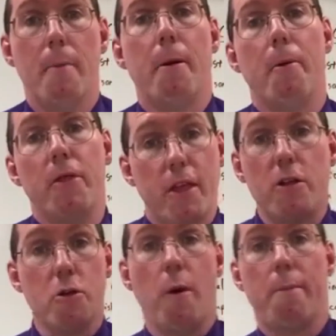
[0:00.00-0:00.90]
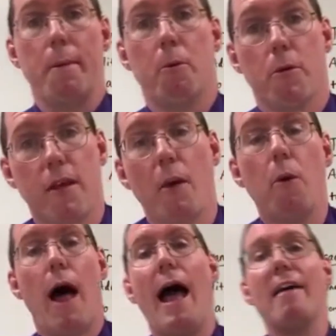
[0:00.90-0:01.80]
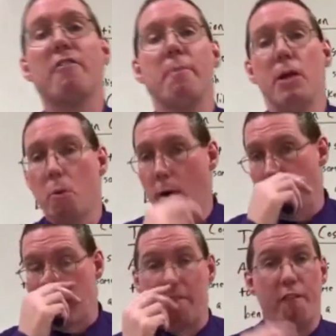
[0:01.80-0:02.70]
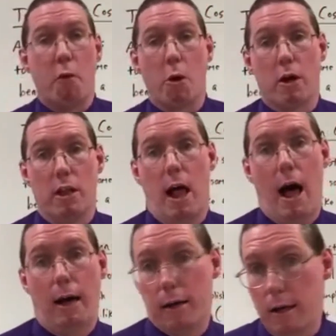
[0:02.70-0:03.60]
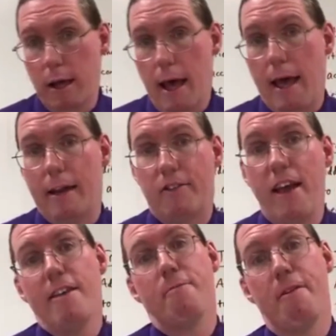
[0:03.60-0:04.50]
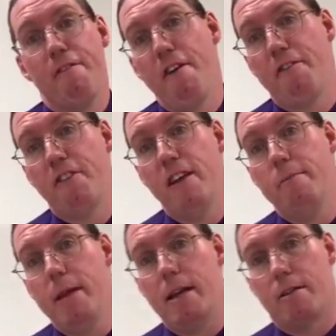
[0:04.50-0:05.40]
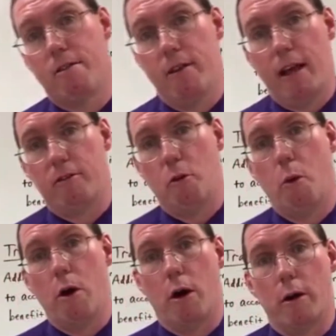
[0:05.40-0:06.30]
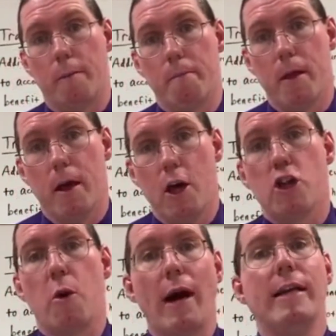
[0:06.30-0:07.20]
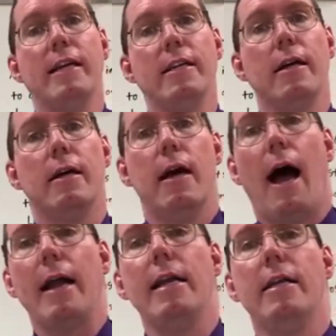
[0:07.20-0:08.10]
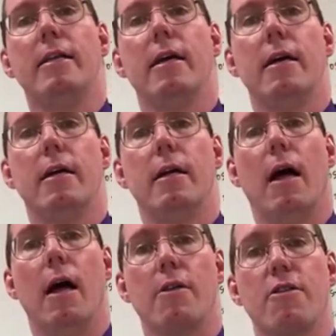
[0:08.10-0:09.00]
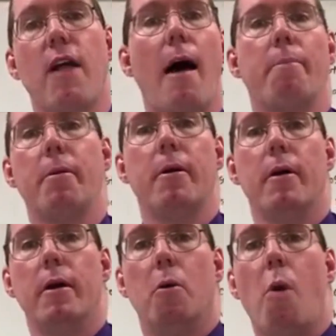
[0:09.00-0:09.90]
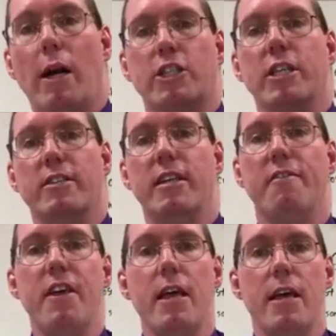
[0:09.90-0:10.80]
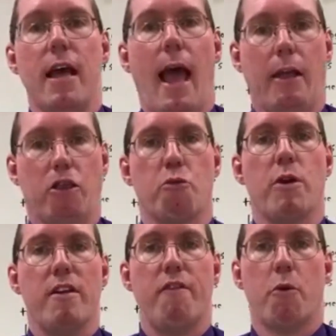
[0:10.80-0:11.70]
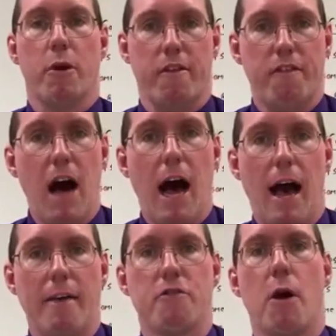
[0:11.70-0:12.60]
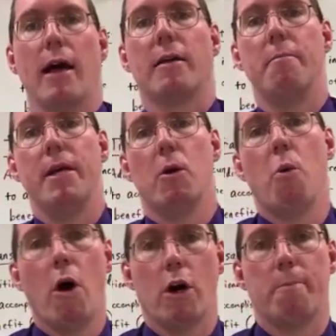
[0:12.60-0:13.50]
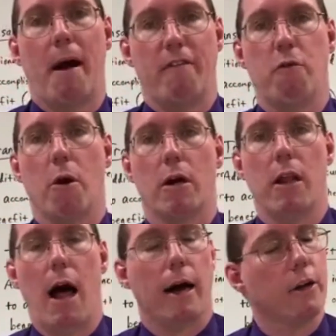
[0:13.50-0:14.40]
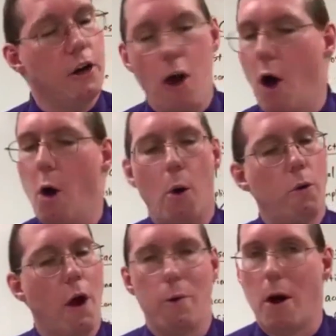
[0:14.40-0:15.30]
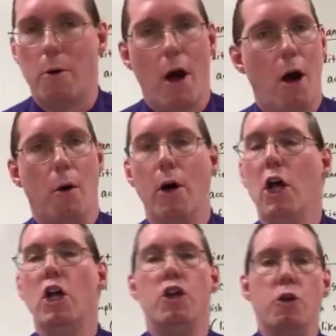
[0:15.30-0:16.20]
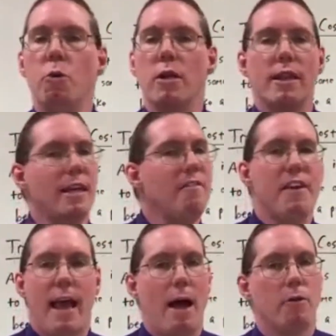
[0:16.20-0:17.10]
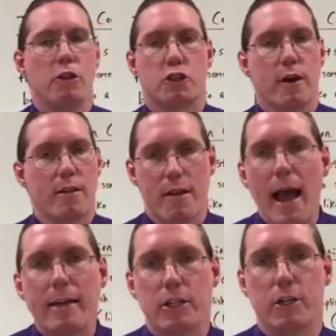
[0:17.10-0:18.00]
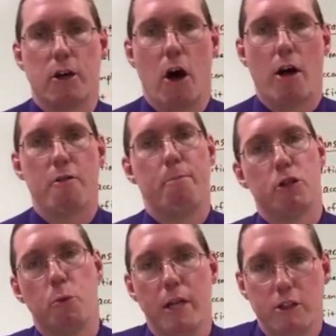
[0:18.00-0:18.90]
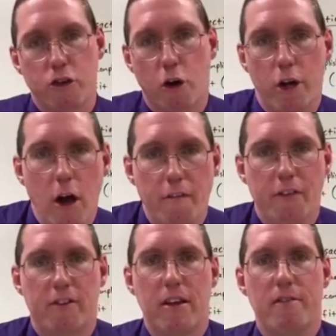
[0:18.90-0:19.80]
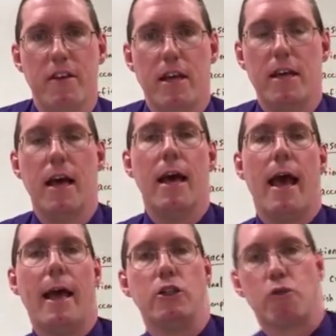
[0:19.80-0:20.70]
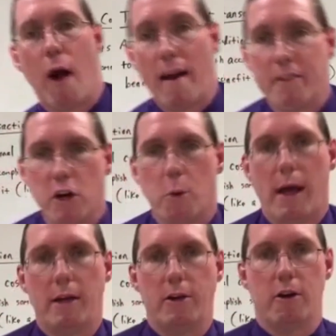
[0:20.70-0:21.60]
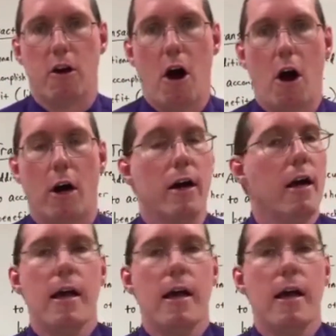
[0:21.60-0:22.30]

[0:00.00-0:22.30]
But this is what people will say, well, I have to be to work at 4 o'clock, and it takes me 15 minutes to get to work, so I need to stop watching TV at 3:45 so I can be to work by 4 o'clock. No, no, no, no. You are leaving out the transaction cost between turning off the TV and driving away in your car.